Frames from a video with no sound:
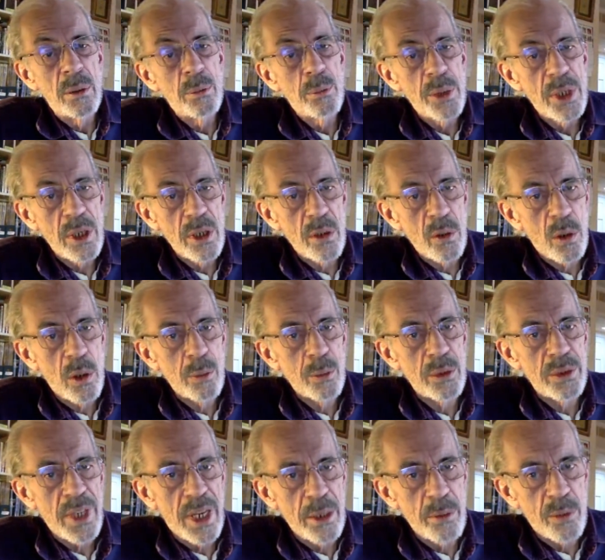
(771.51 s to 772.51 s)
paranormal
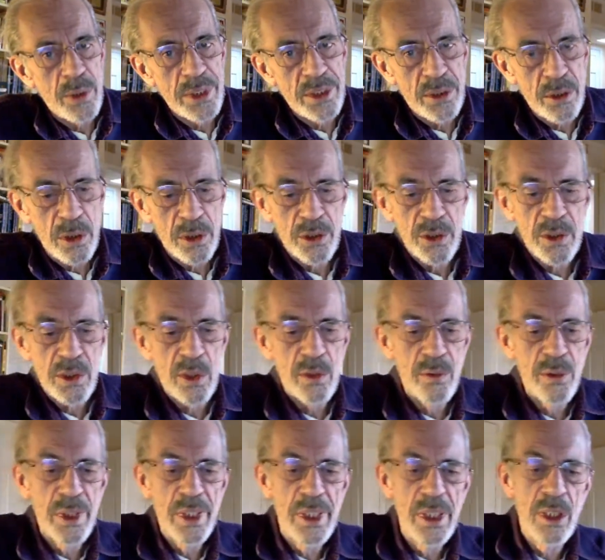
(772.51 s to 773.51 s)
type researchers
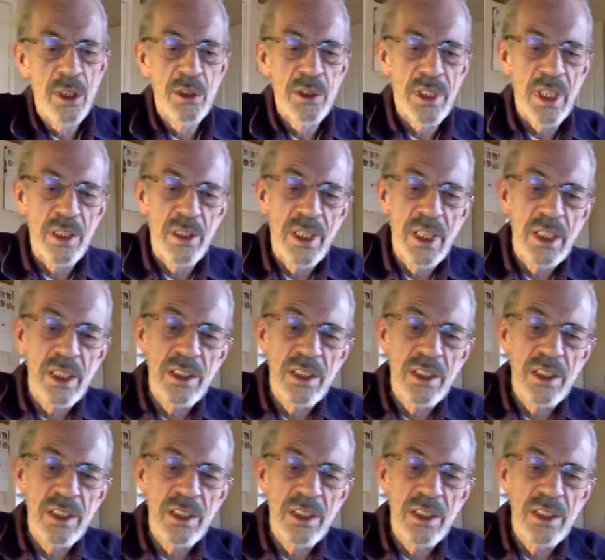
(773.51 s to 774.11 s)
over the years, I think.